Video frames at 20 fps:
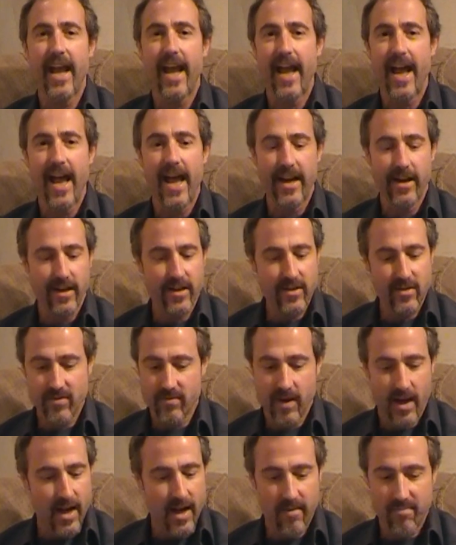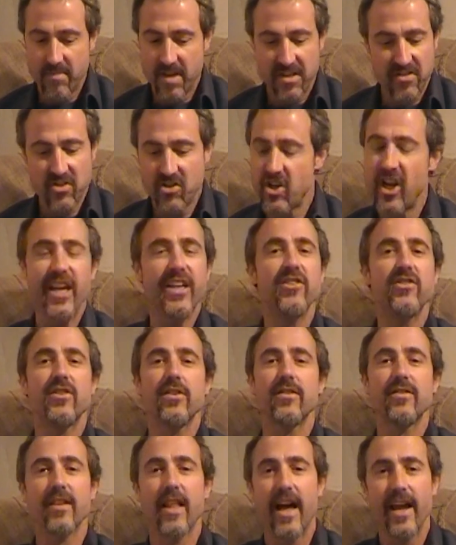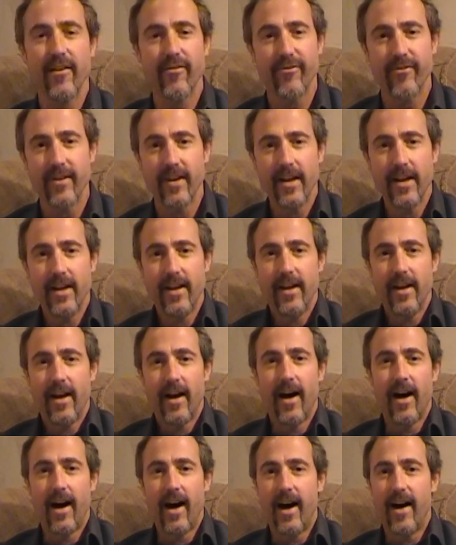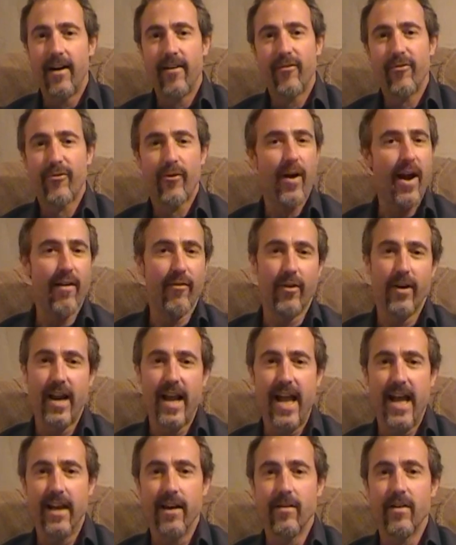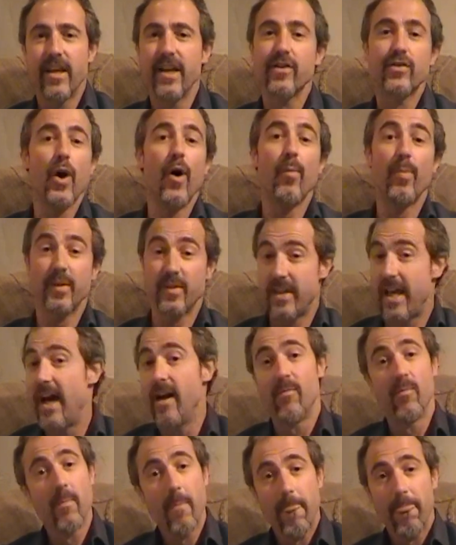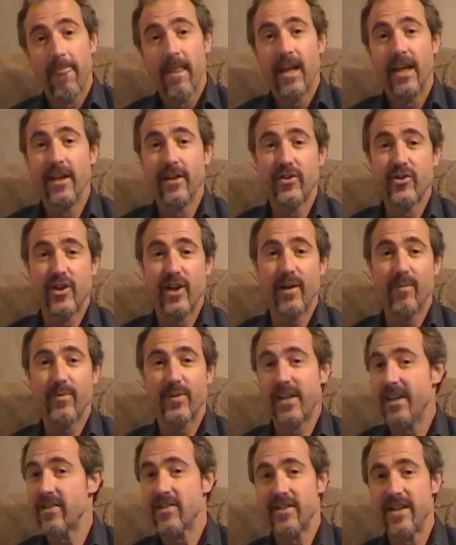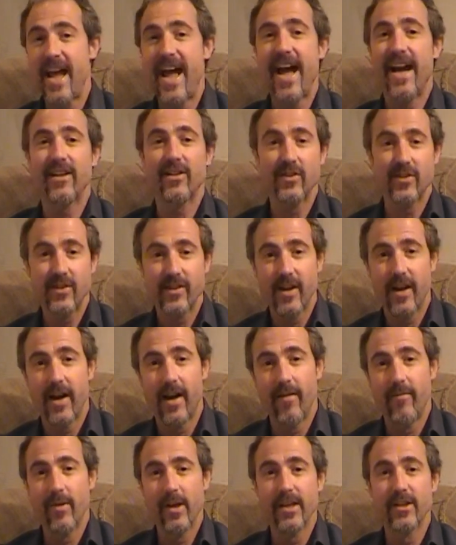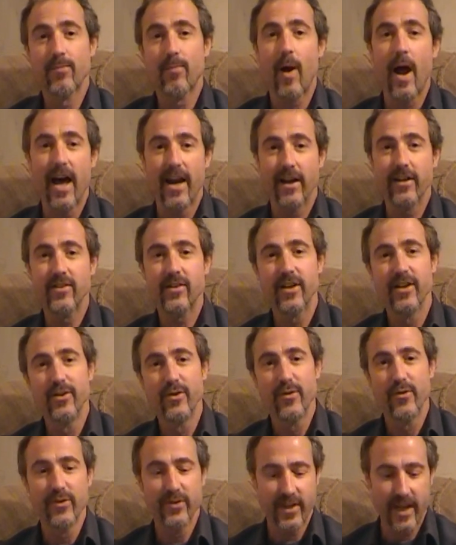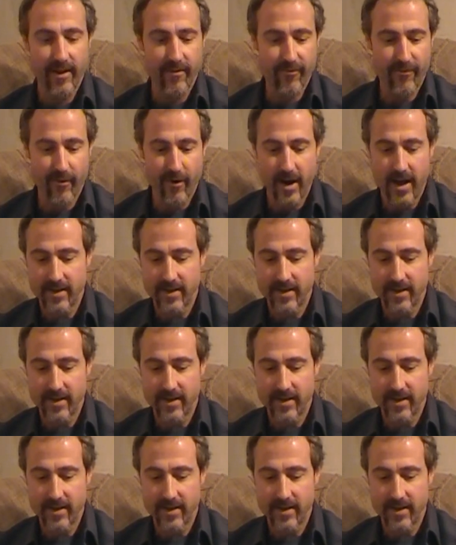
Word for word: and is, uh, has changed his life uh, forever. And his hope is that his chips, his snacks, um, his products can do the same for